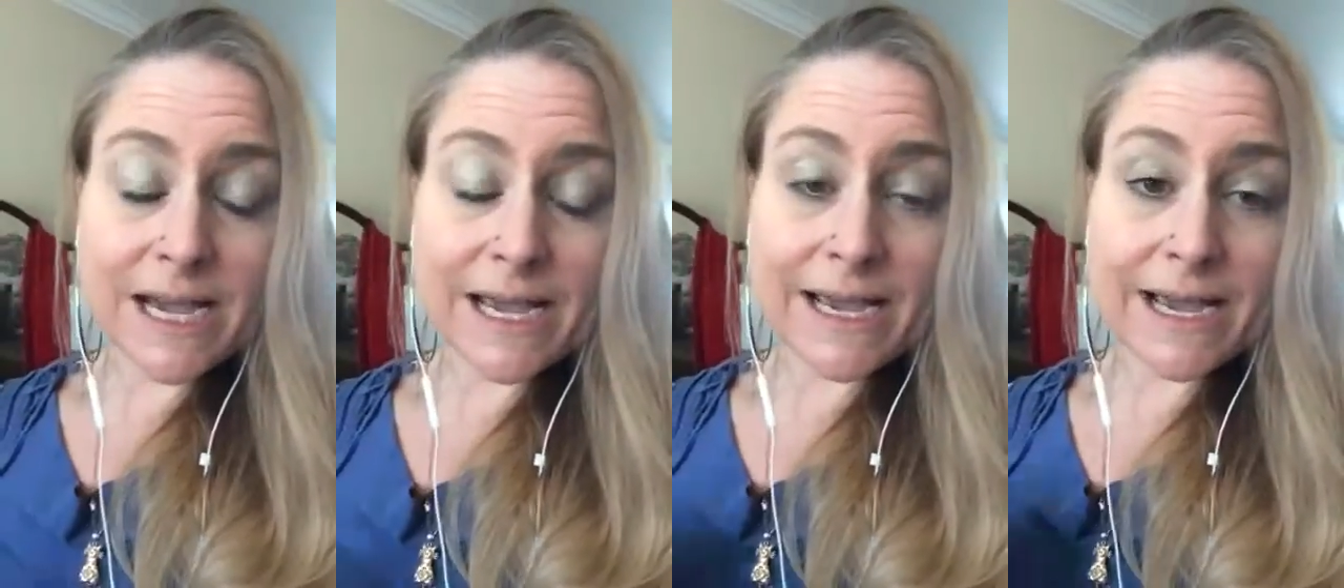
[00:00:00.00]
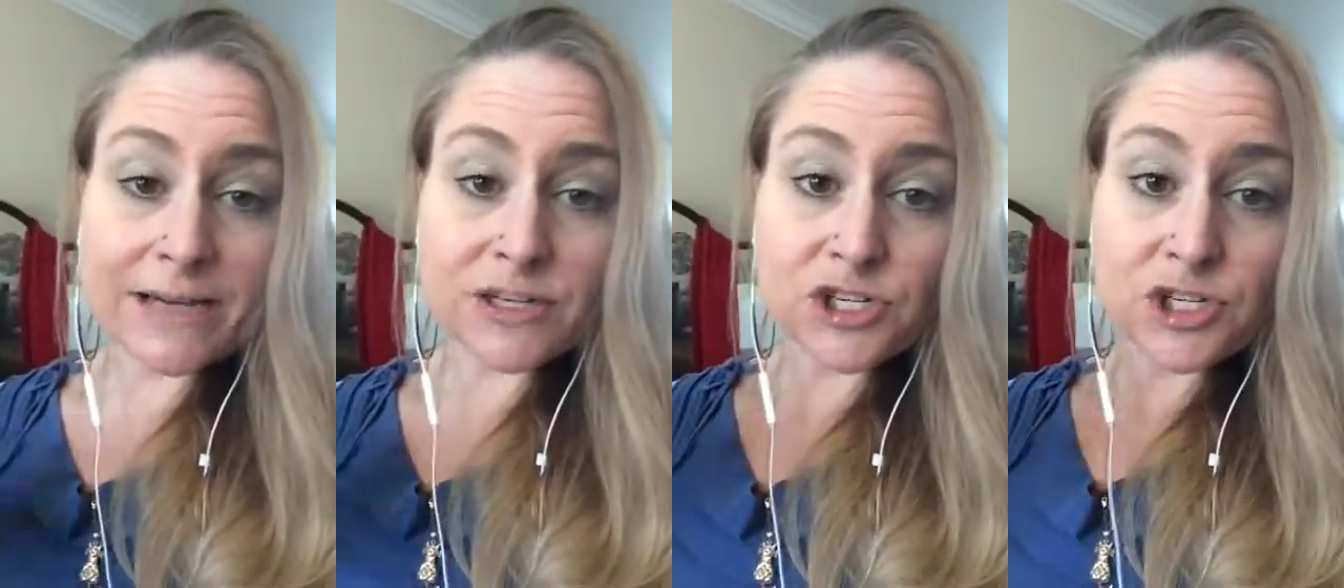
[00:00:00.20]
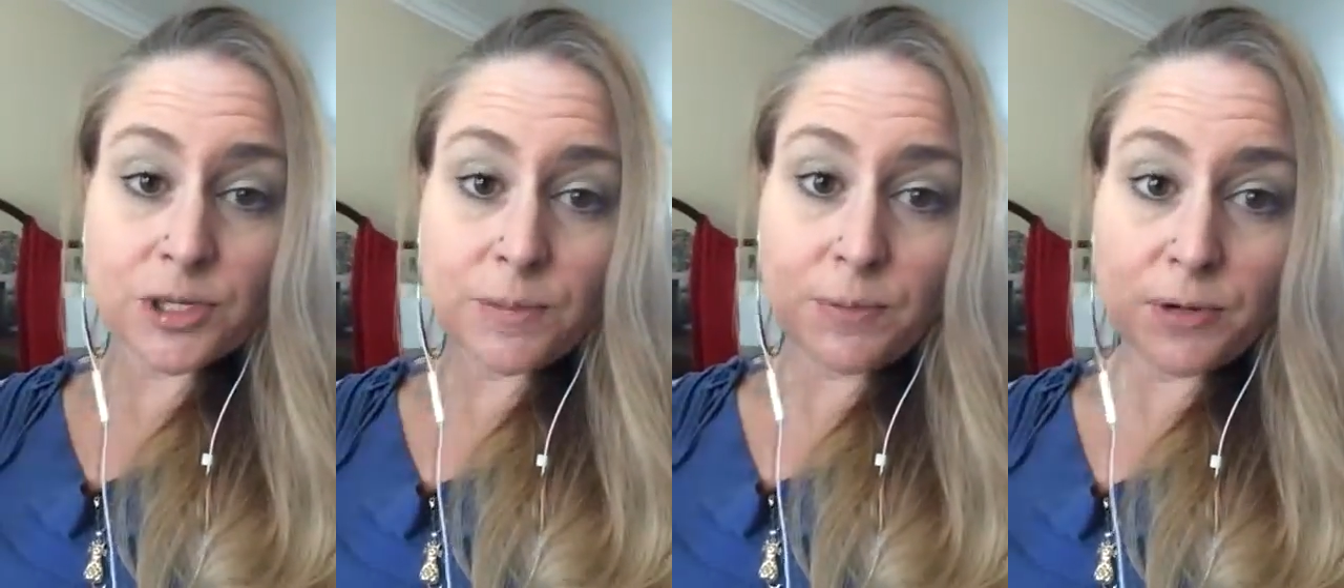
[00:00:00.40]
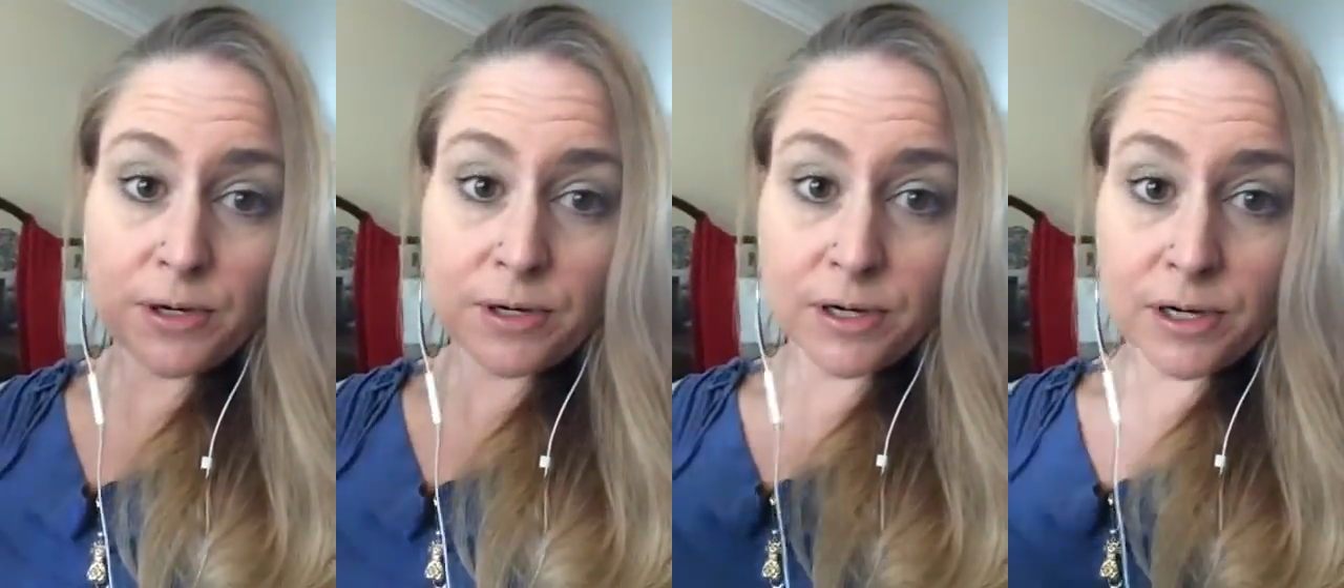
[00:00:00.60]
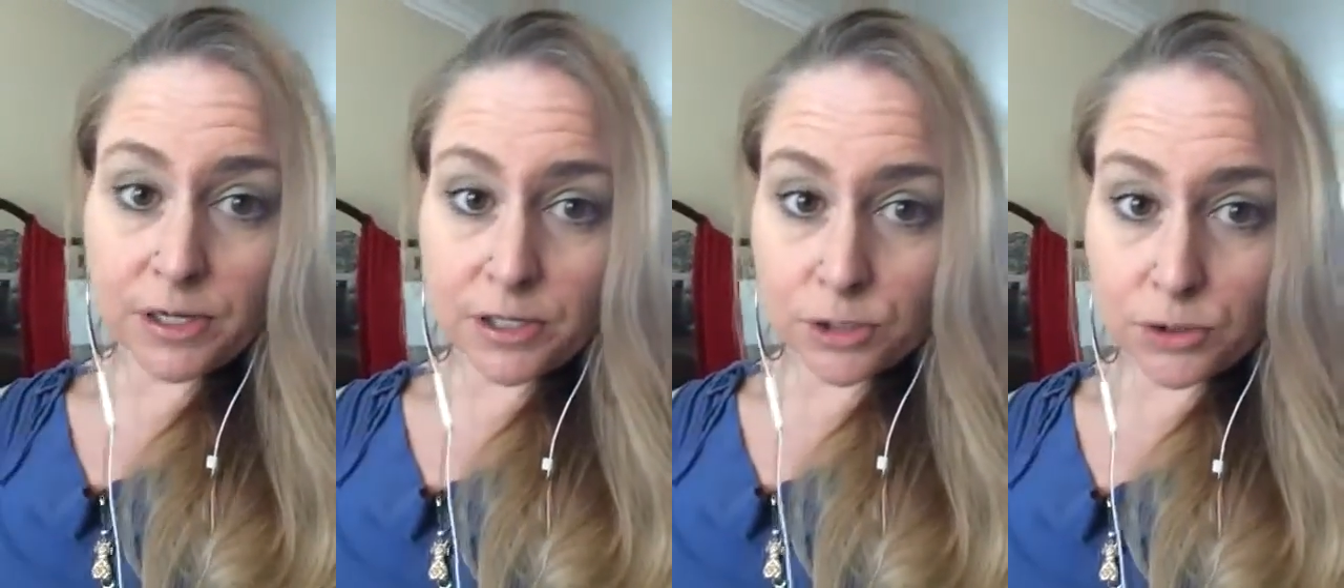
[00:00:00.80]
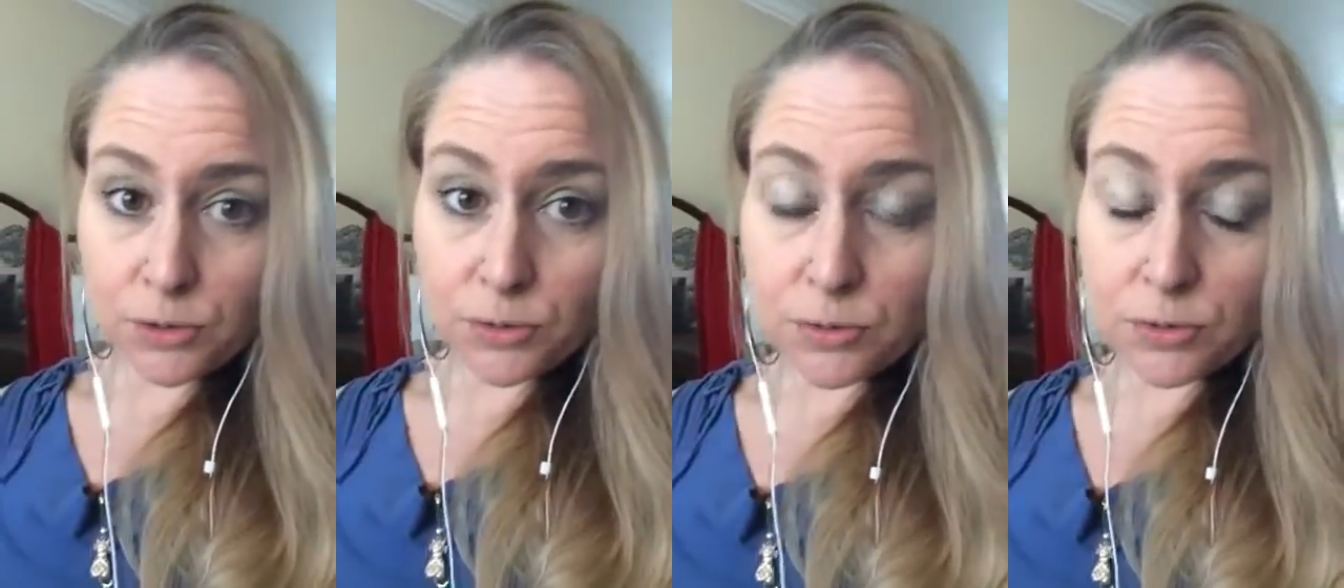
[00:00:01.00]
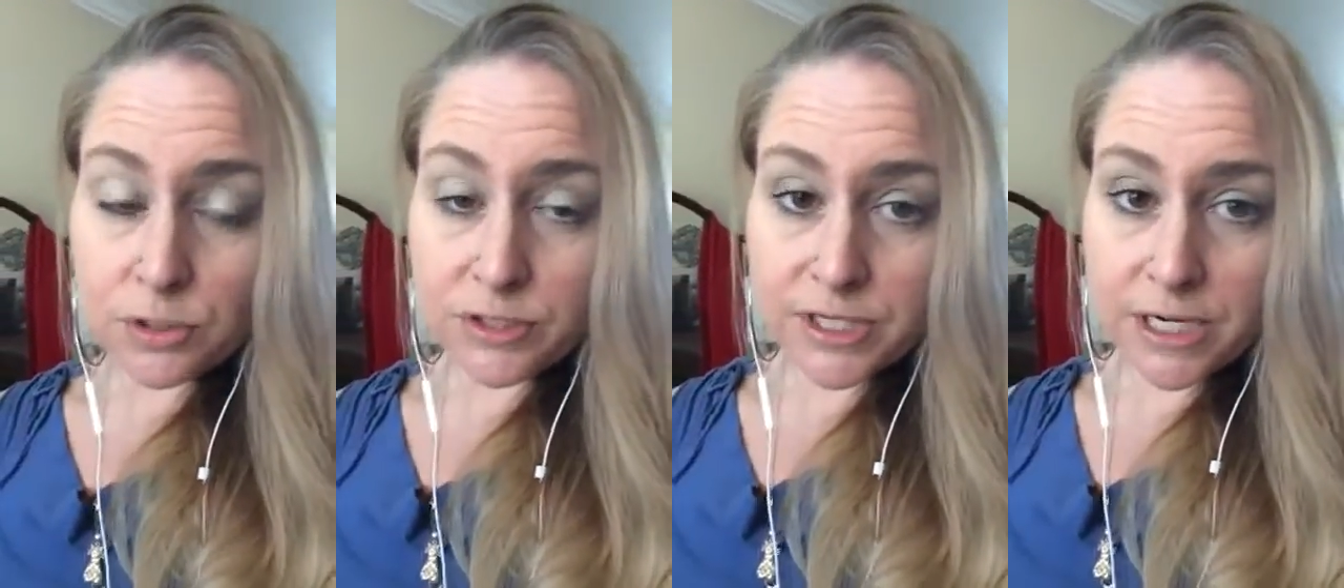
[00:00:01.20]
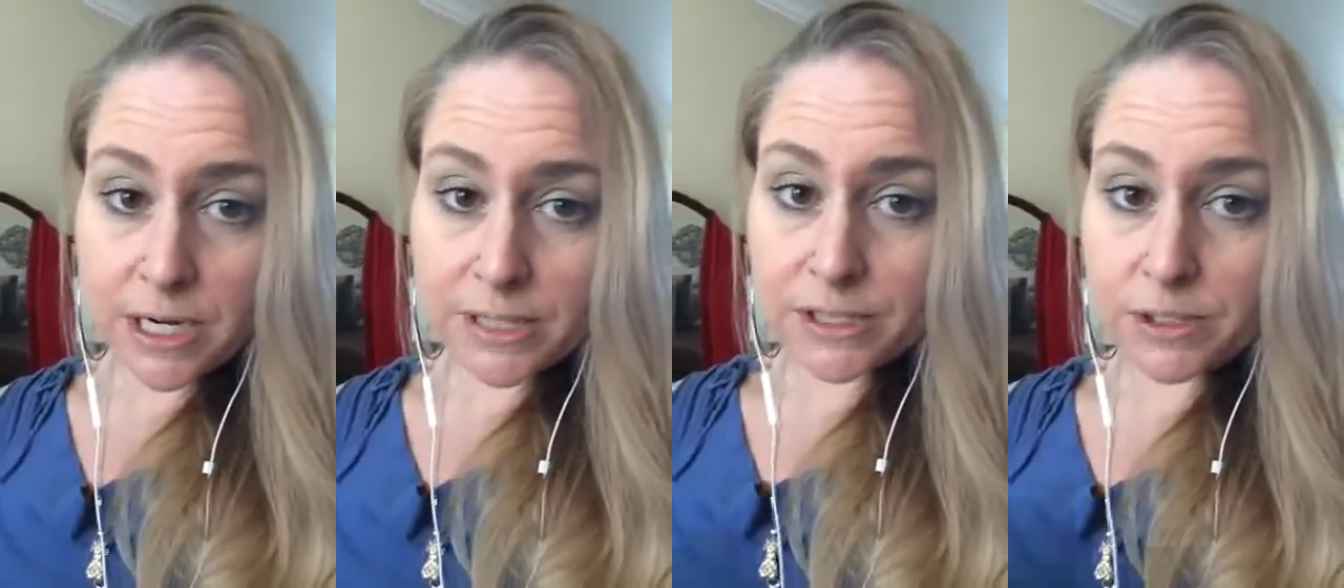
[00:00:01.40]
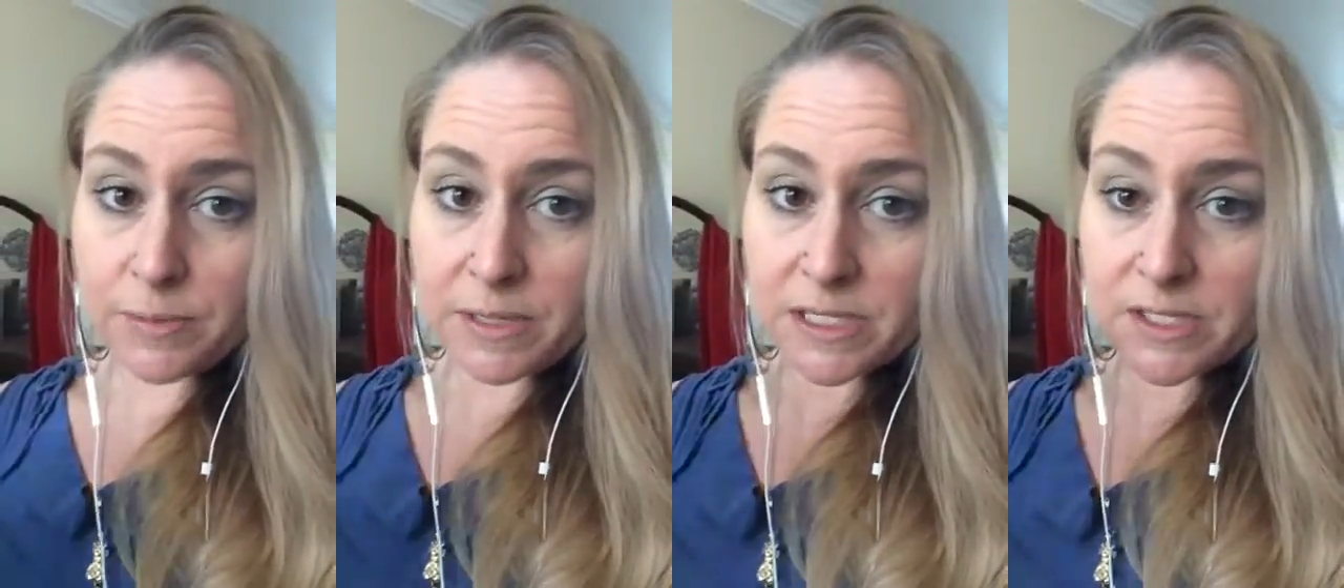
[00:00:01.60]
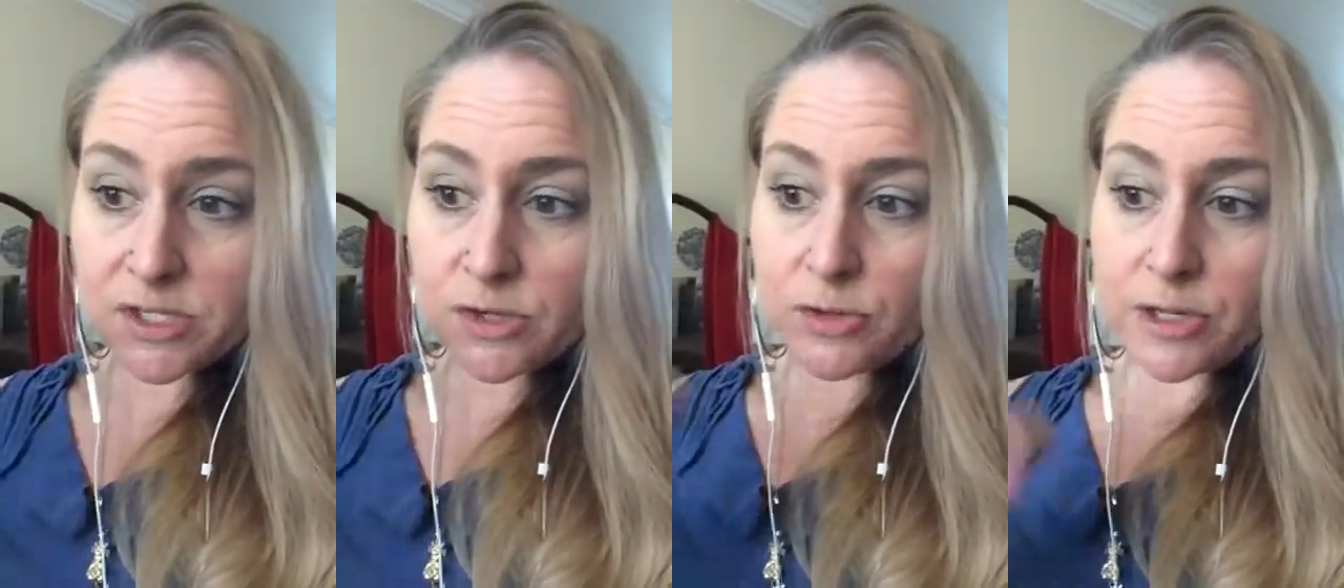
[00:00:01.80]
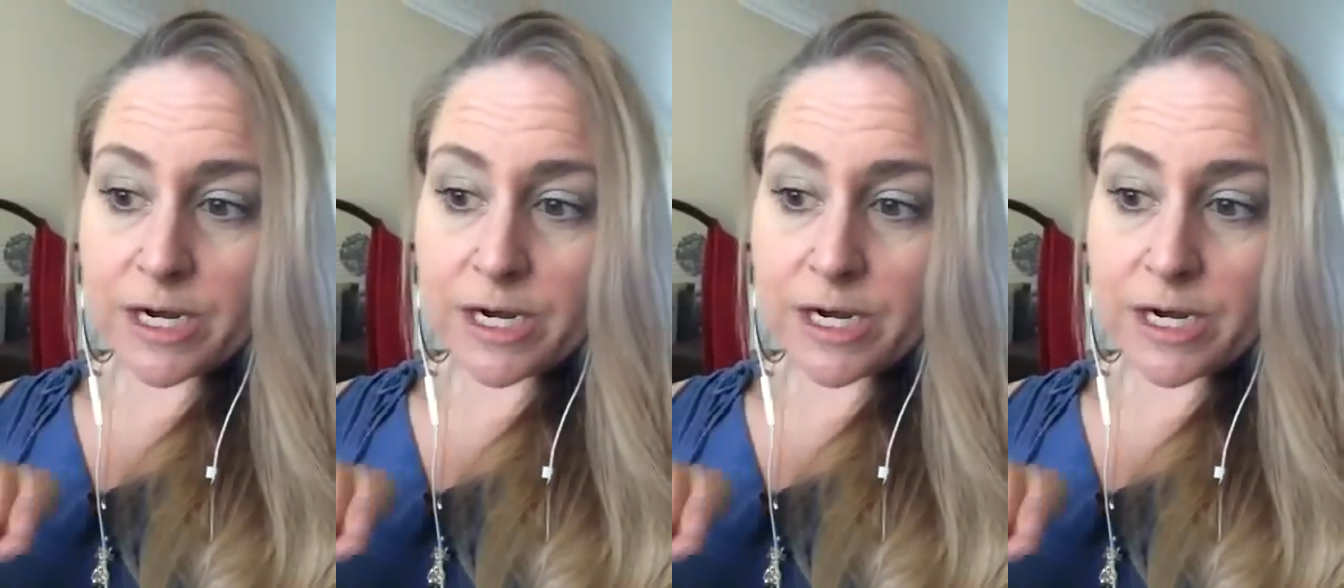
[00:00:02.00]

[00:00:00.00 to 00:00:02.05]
I actually put it on a Google document so